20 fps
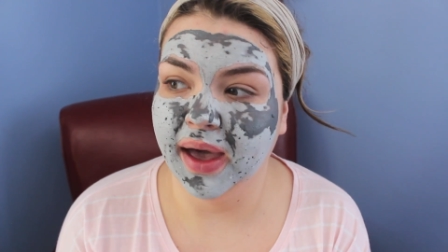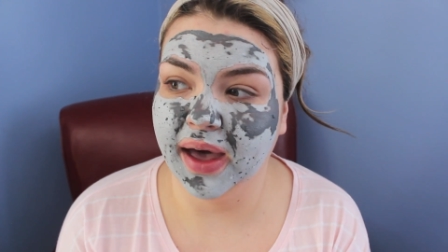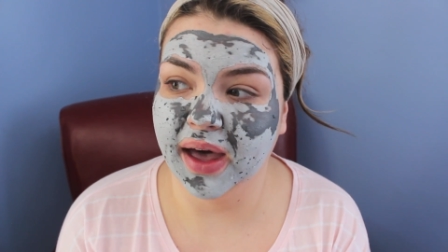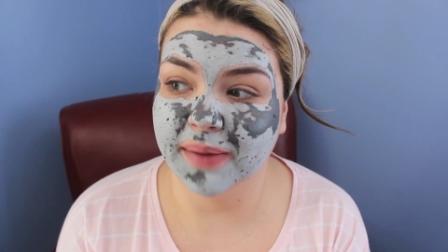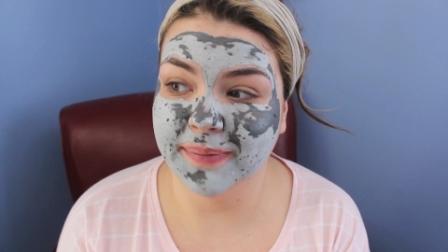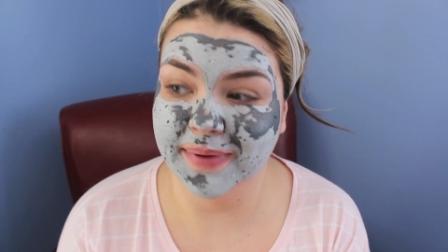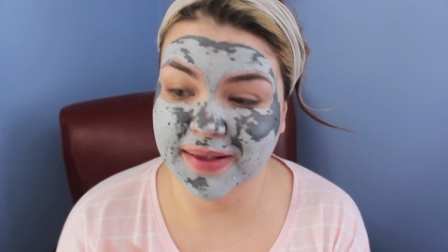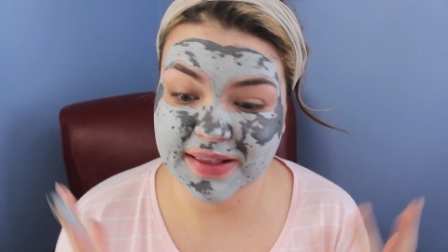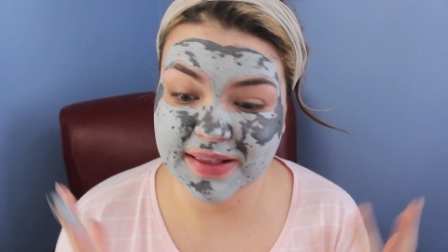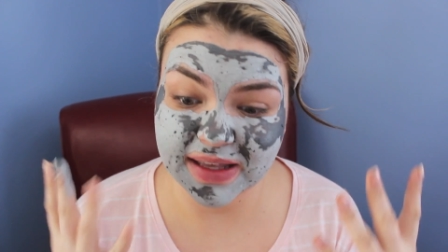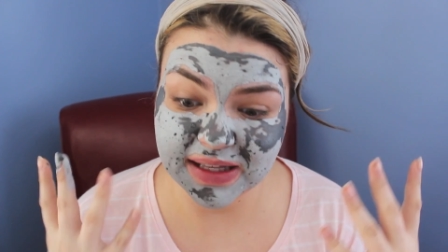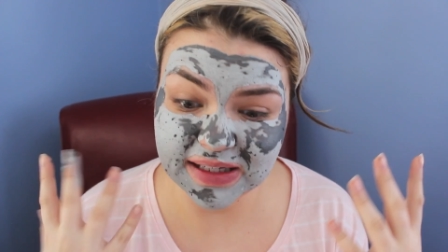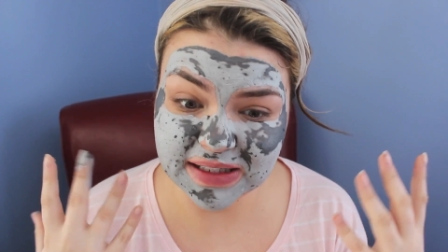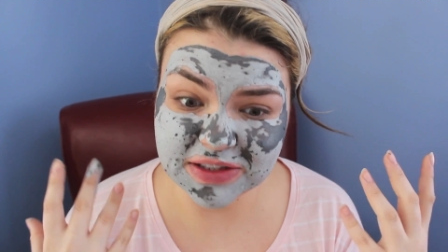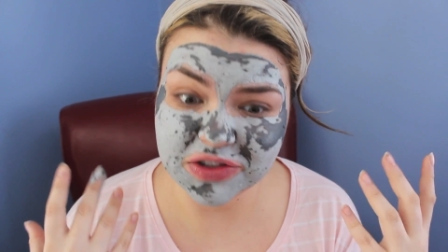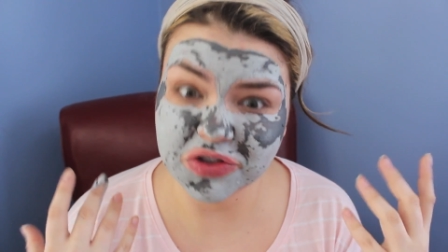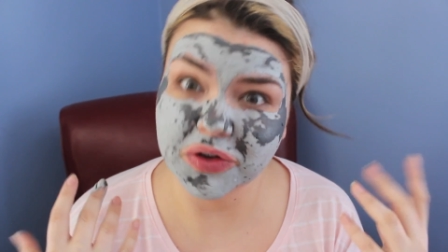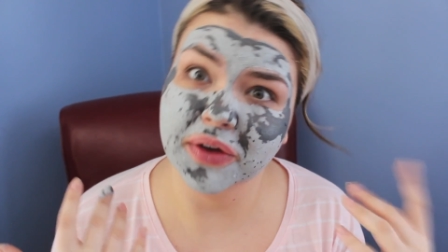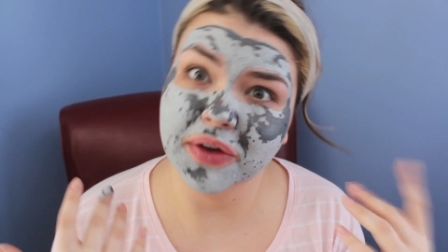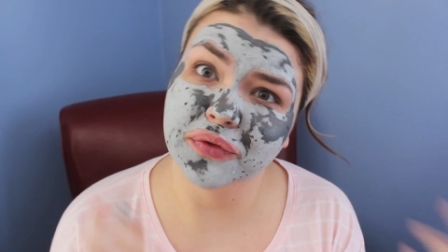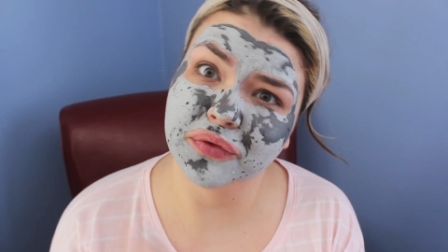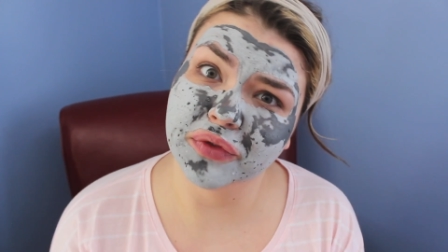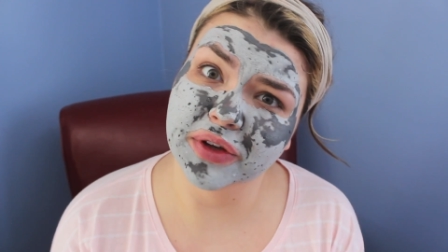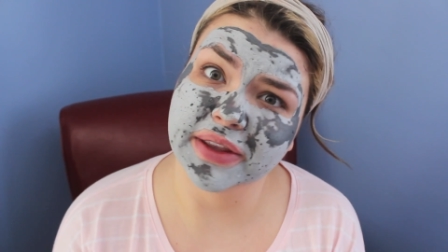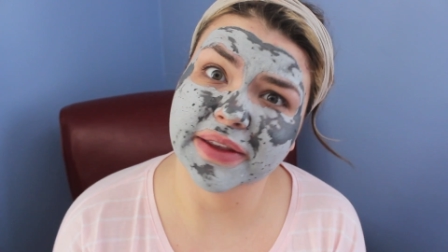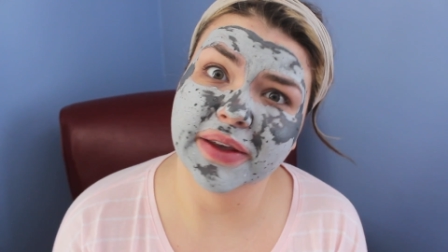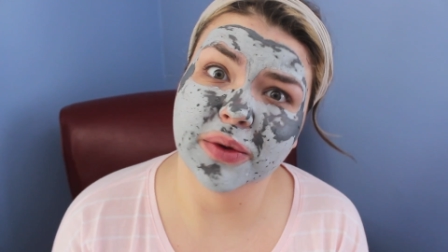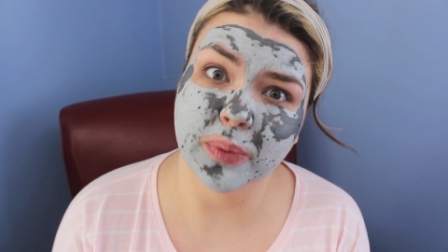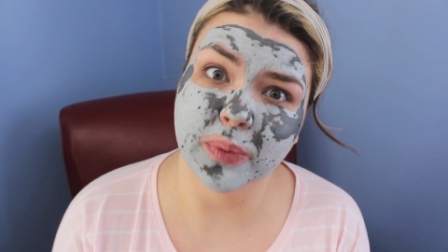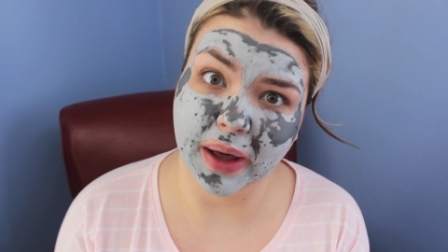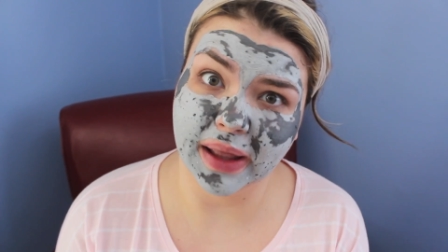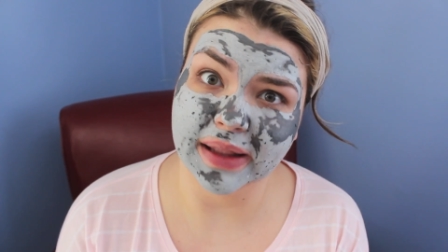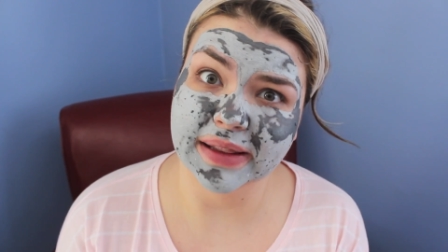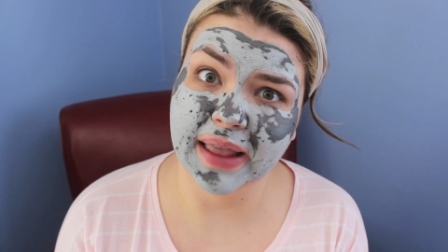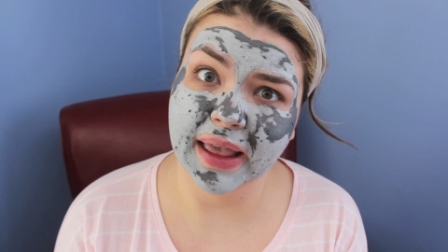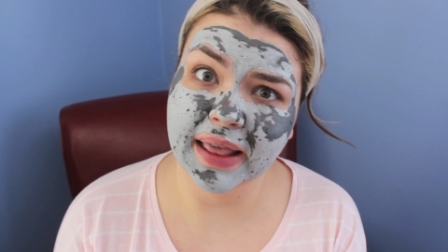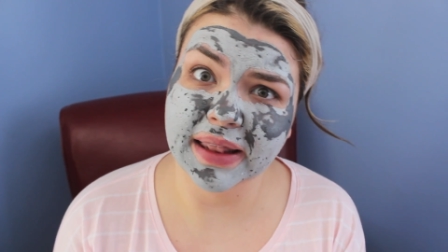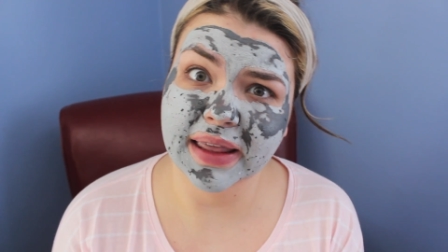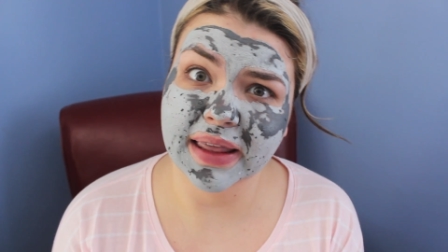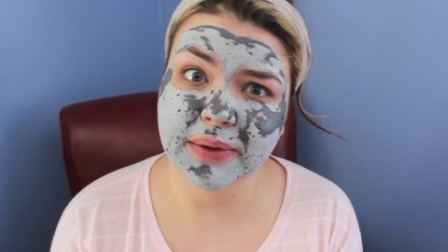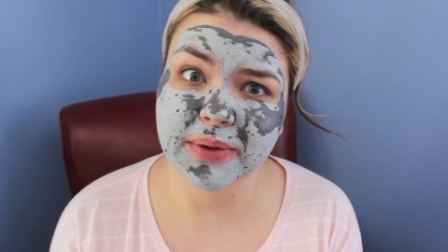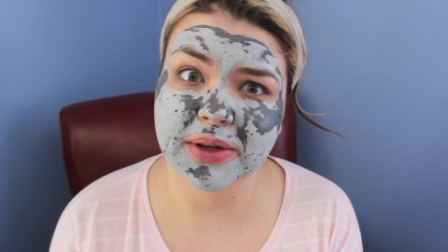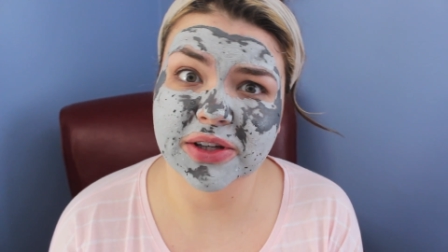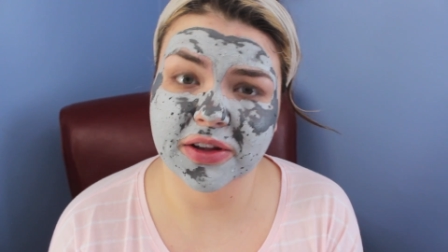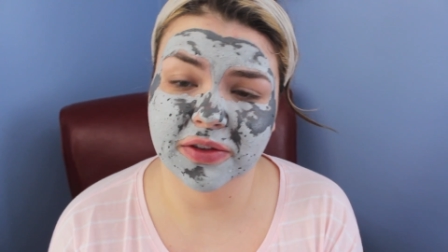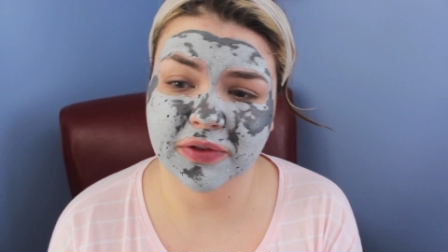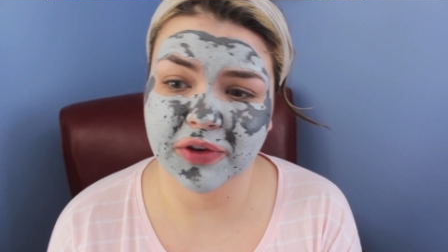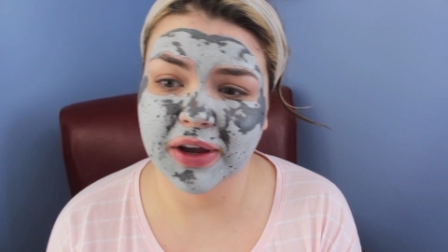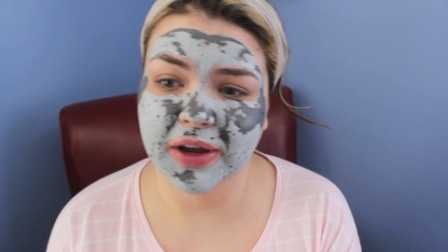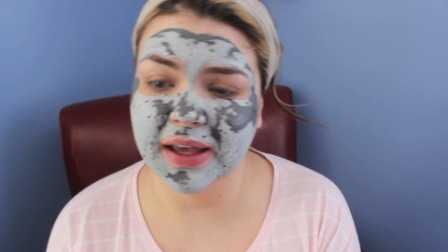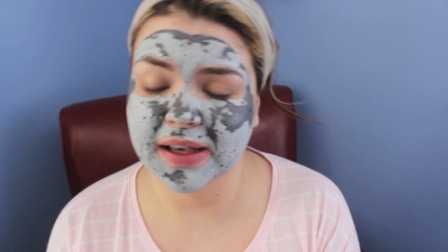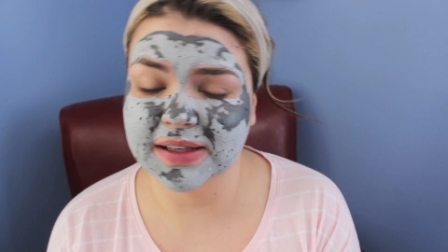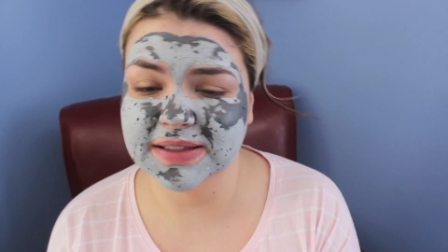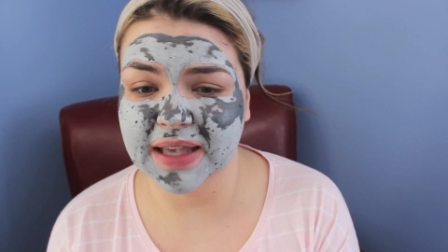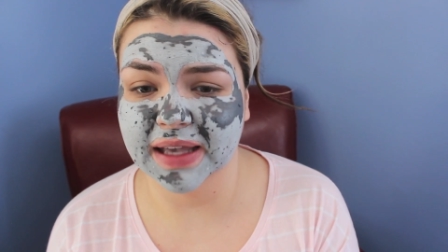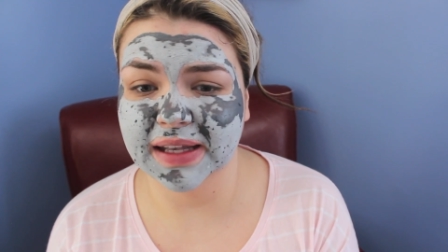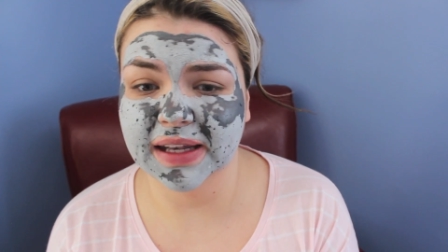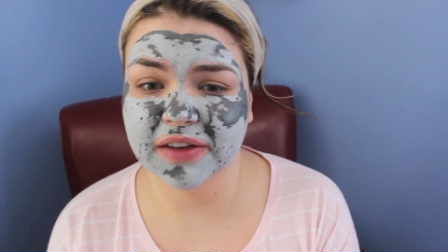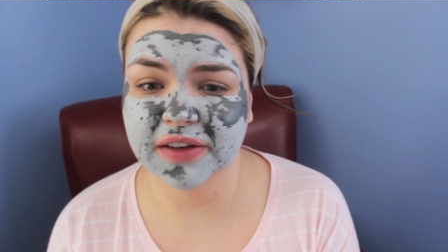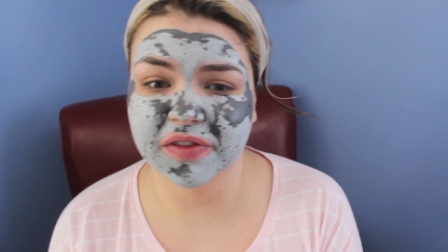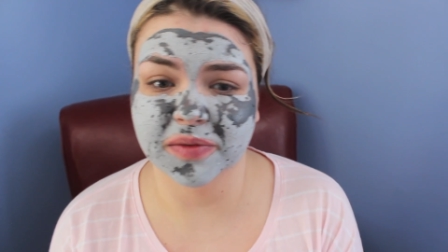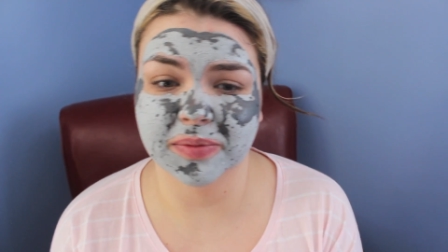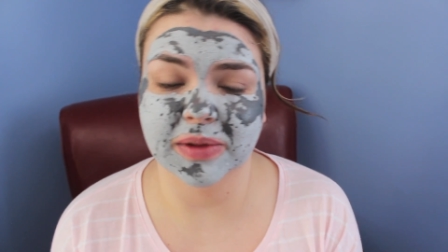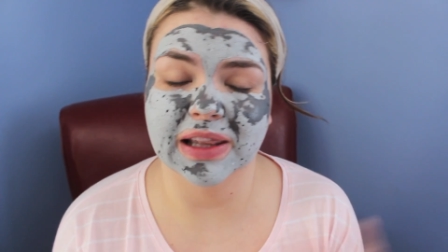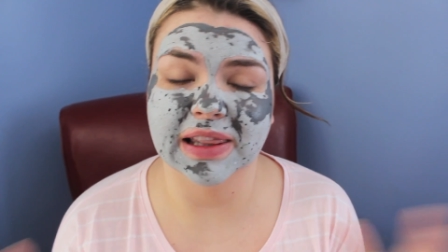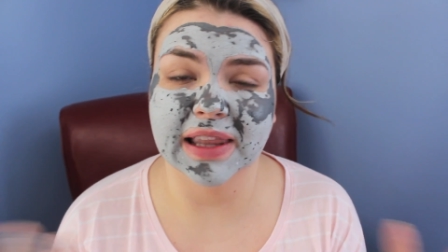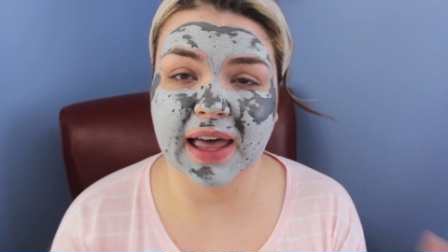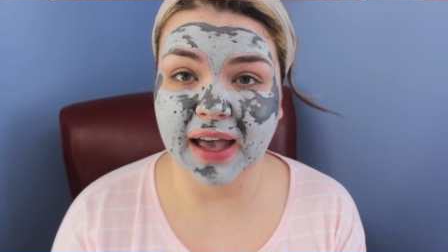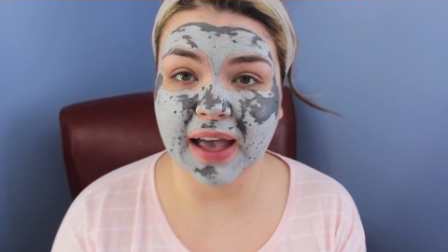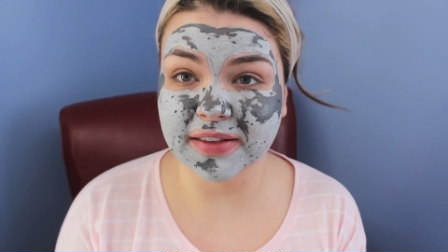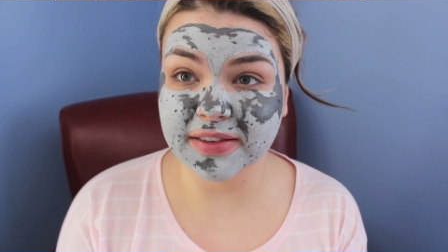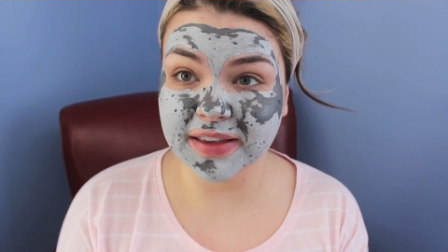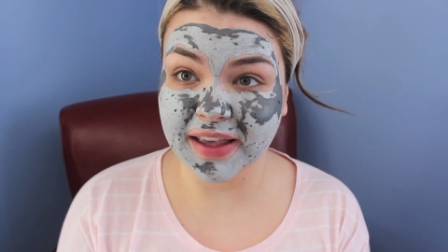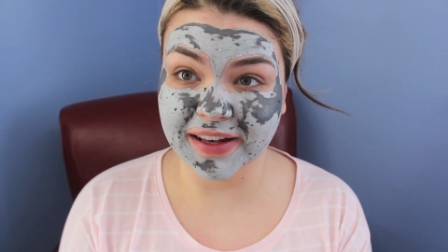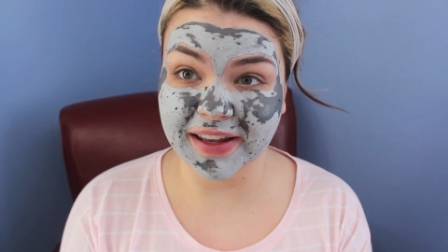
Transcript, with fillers: um, my skin is doing really well lately which is very exciting from the last